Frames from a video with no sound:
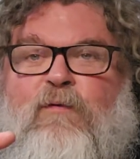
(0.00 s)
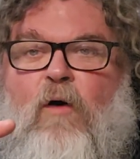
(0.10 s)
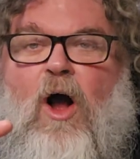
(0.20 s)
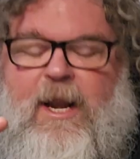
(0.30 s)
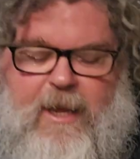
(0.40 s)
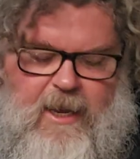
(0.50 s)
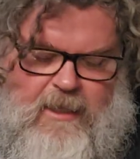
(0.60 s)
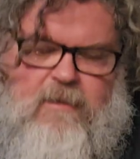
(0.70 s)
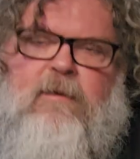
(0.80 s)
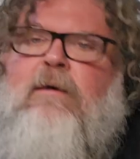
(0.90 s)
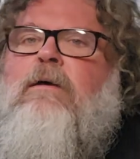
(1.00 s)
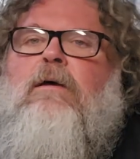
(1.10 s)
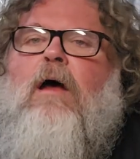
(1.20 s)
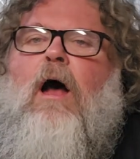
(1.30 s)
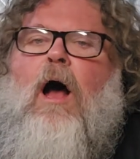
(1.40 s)
Friday.
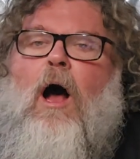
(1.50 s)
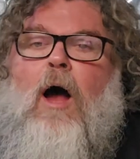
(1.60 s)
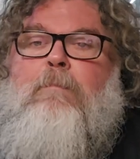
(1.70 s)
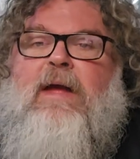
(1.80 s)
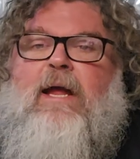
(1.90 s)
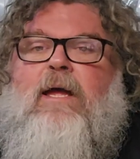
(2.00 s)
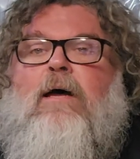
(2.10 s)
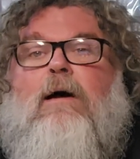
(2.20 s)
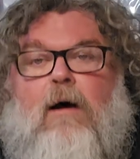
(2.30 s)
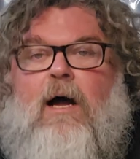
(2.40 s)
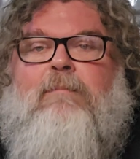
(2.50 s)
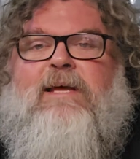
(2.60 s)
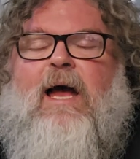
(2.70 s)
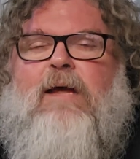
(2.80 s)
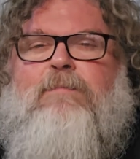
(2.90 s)
I'm Mick. I'm
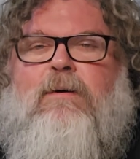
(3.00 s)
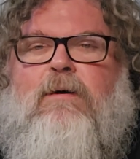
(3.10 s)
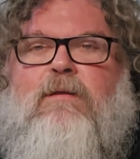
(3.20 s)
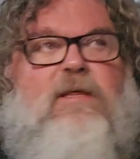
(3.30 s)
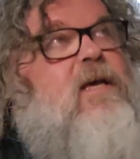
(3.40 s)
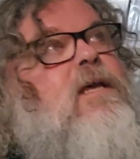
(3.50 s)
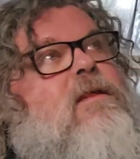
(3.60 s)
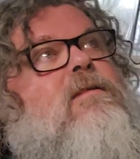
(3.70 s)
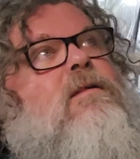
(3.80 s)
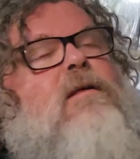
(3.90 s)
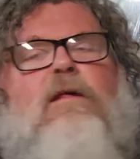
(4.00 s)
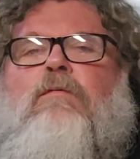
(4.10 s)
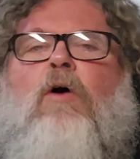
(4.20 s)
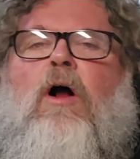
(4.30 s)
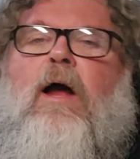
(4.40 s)
the Ape. This is
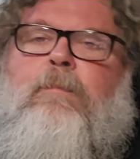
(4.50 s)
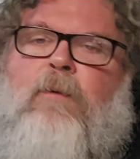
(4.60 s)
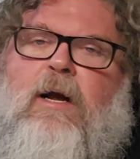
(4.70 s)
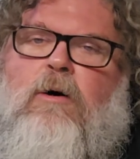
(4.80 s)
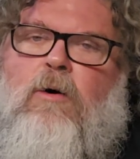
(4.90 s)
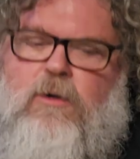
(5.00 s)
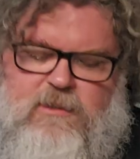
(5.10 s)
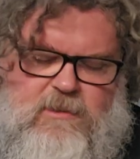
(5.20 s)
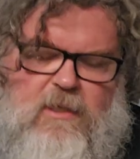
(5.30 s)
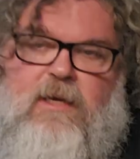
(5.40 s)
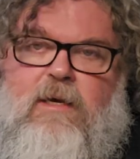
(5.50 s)
Rock Ape Records.